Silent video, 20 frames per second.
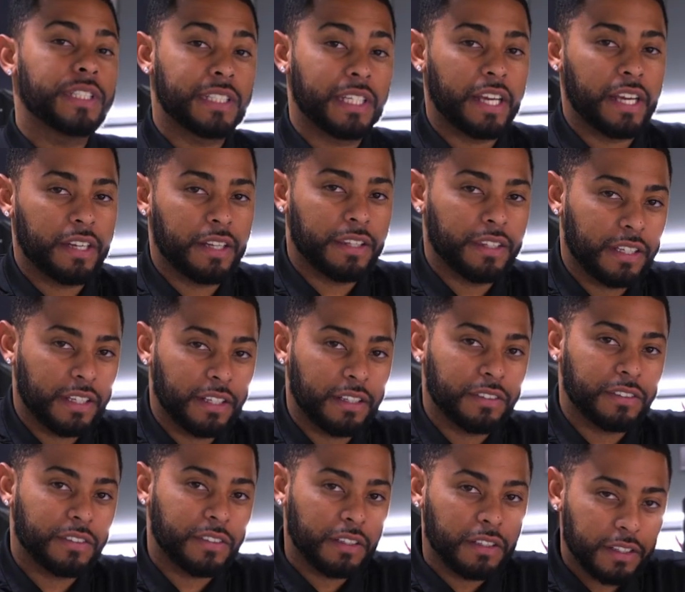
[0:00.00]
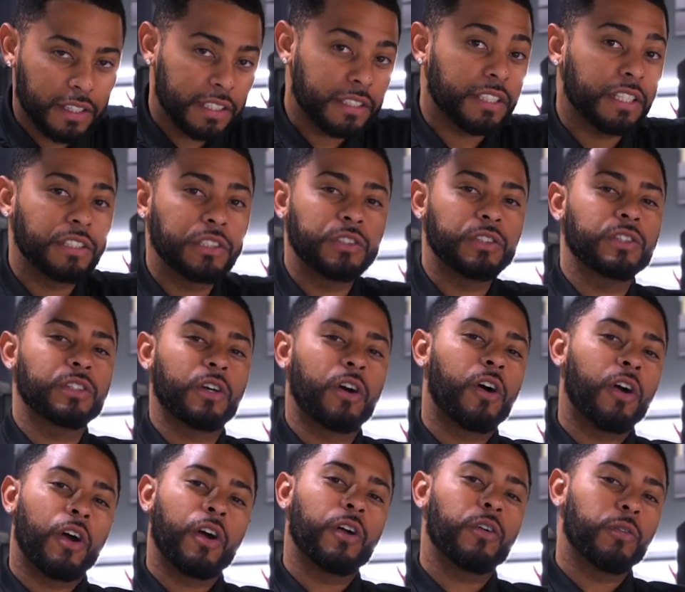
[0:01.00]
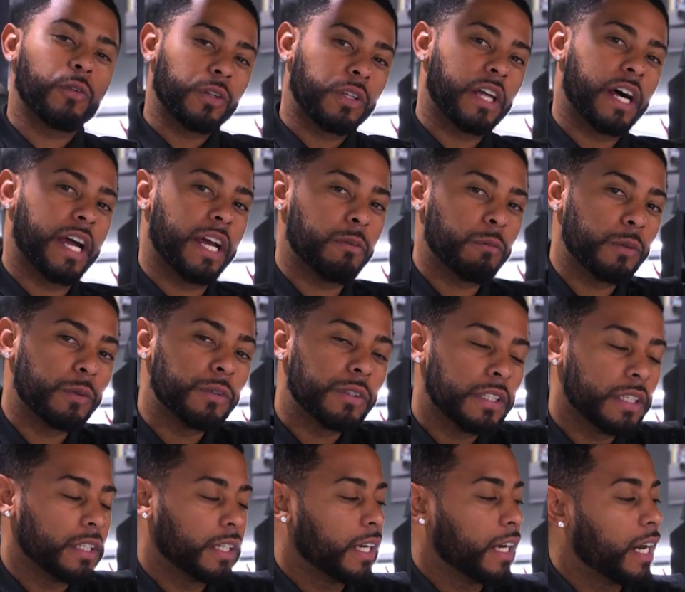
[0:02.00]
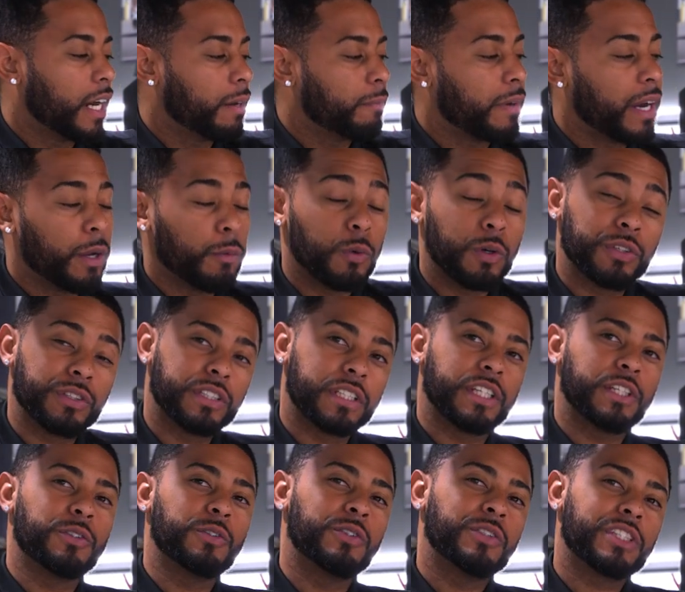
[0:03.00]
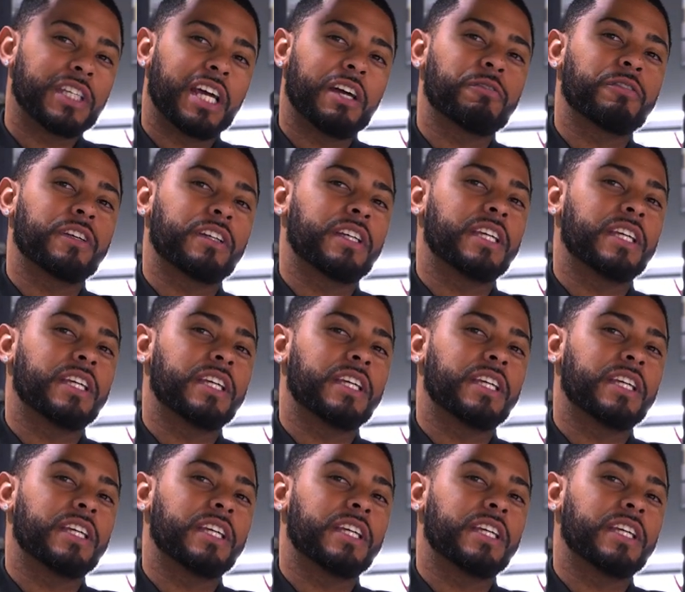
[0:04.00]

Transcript: side of things, these engines are reliable. I will say you just have to